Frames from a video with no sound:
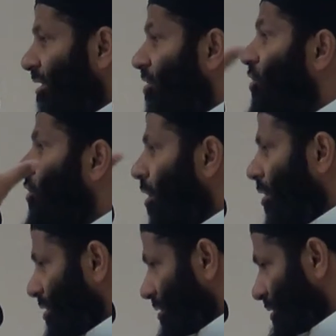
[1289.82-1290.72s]
in, the
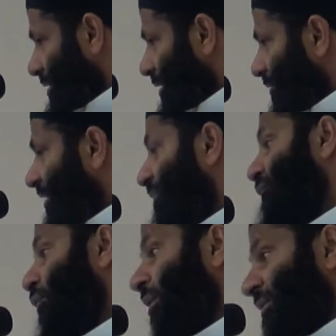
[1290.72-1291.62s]
shock that they
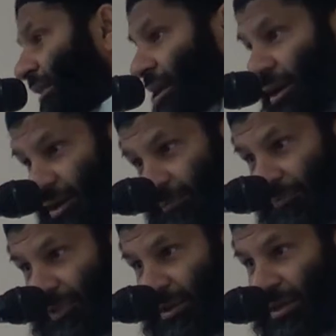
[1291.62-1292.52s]
forgot that ayah?
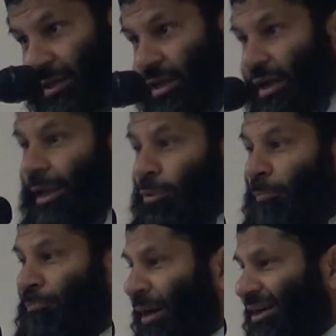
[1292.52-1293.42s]
And
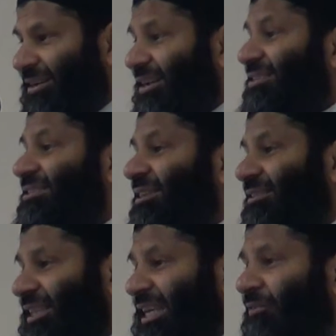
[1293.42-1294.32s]
Abu Bakr
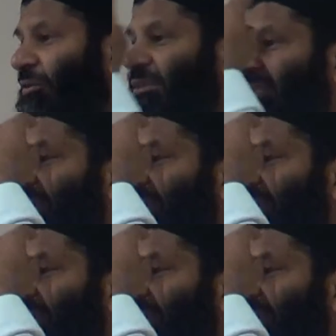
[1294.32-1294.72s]
as-Siddiq, from his